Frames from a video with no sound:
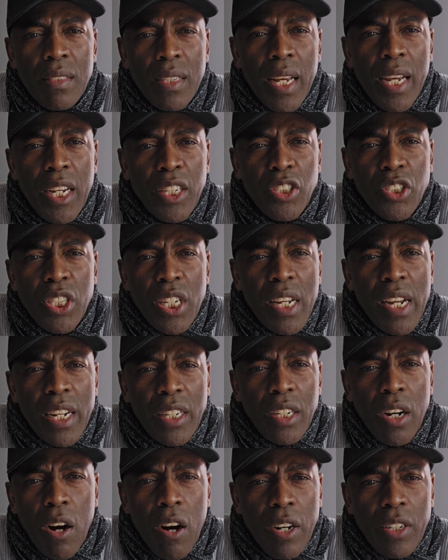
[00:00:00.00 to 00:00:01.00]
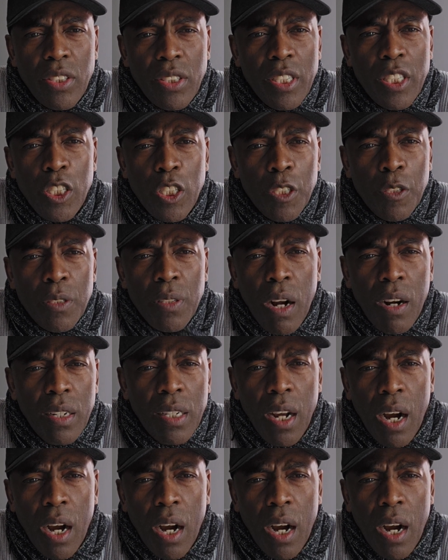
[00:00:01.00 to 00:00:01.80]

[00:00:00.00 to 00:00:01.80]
H-E-A-R-T, not